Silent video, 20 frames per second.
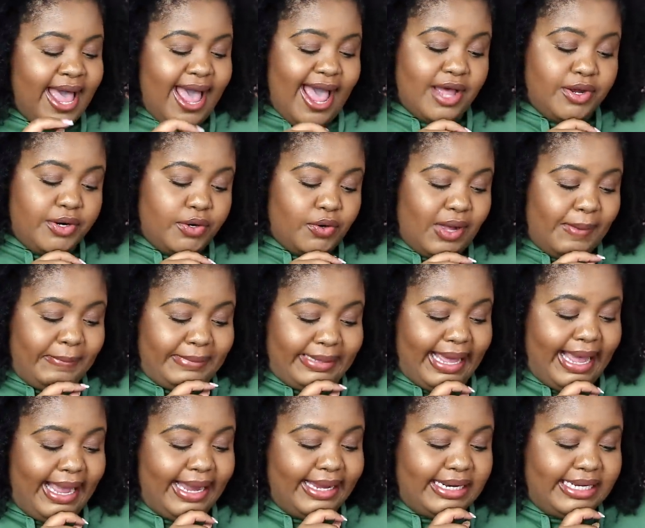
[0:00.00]
I don't know. I'm
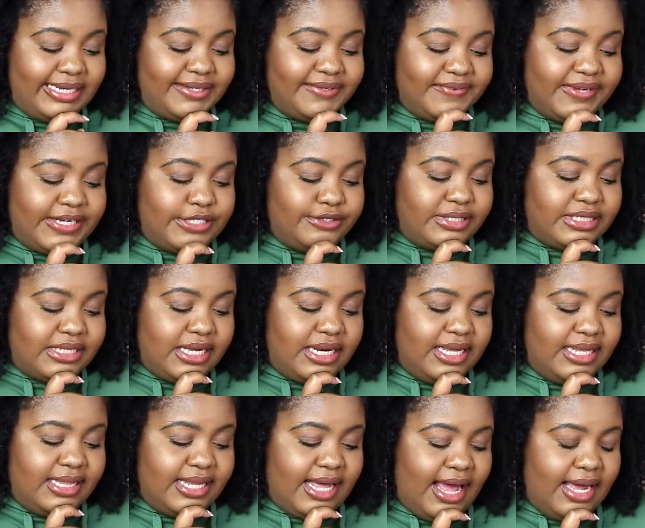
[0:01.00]
kind of interested
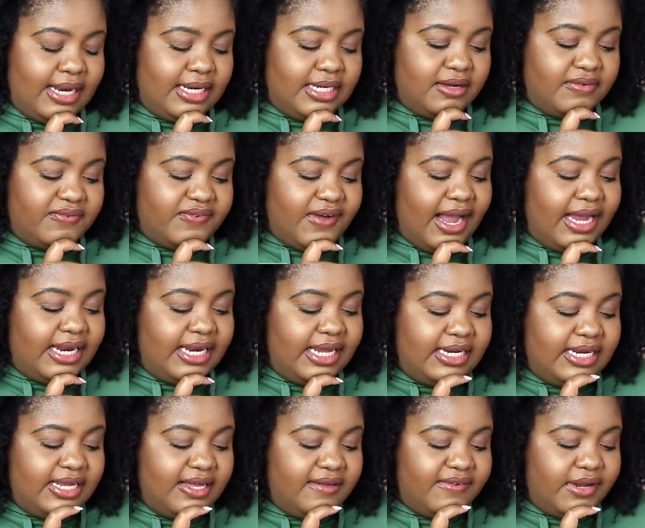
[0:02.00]
in that defining
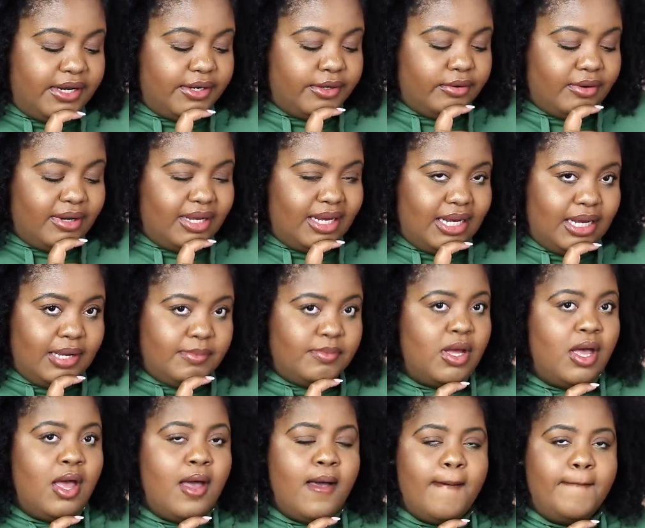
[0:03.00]
leave-in cream,
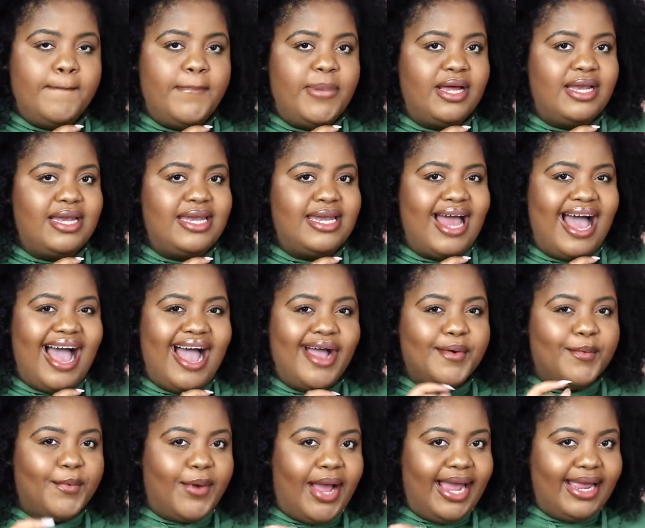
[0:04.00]
but
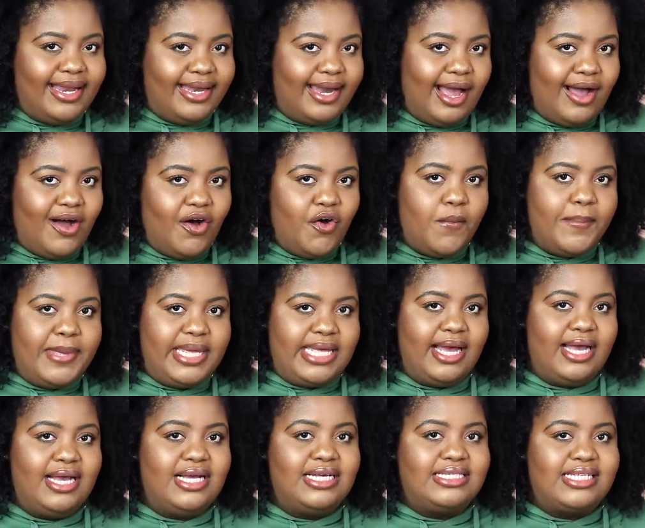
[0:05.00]
not right now
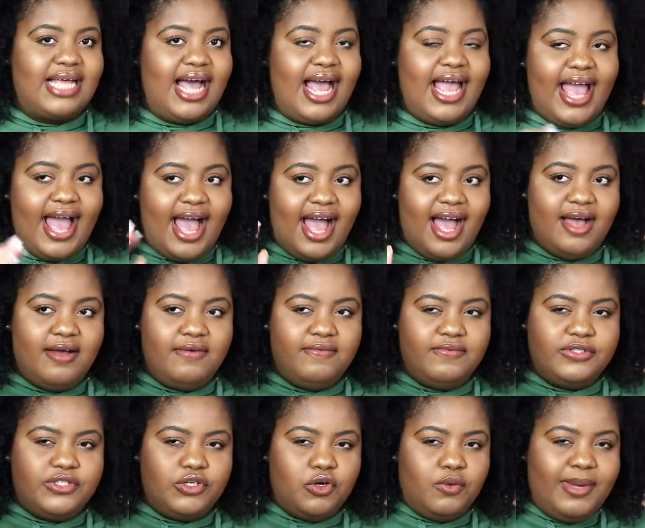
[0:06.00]
because I have
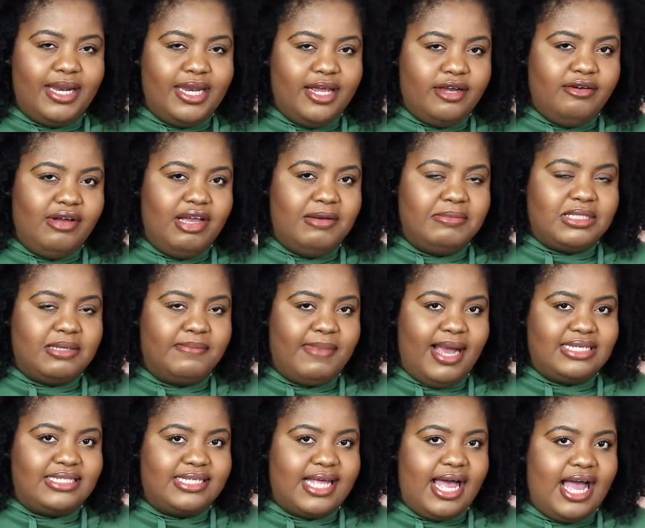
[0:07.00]
so many creams in my
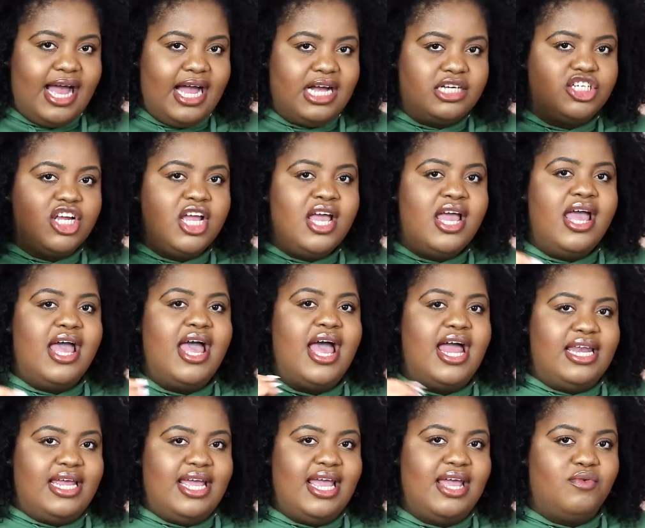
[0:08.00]
stash,
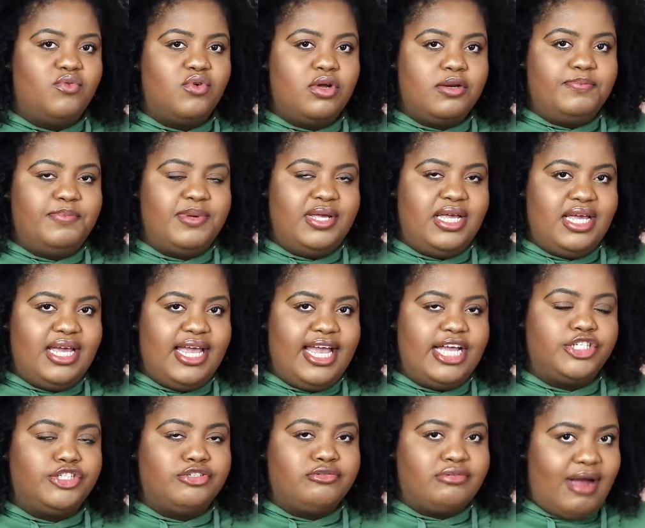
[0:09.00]
and it would be a
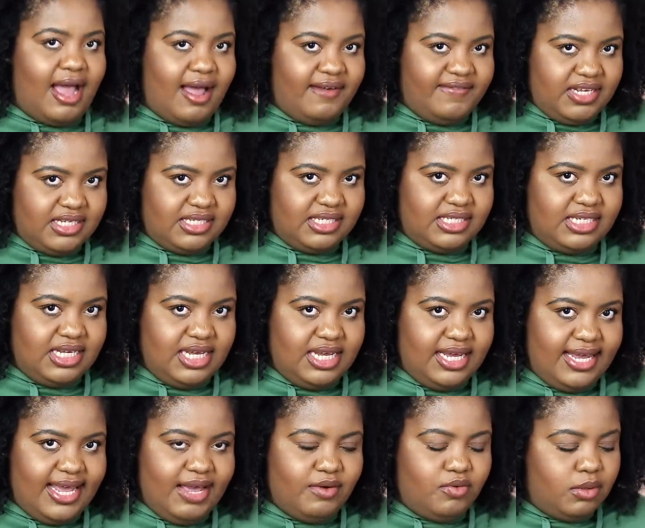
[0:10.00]

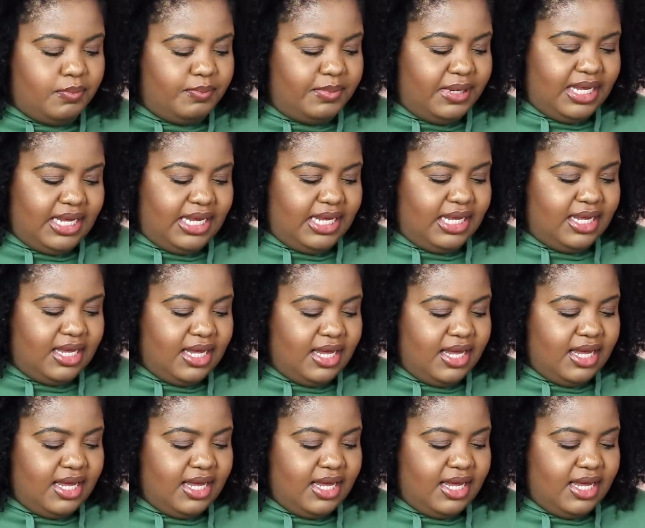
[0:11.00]
travesty. It would be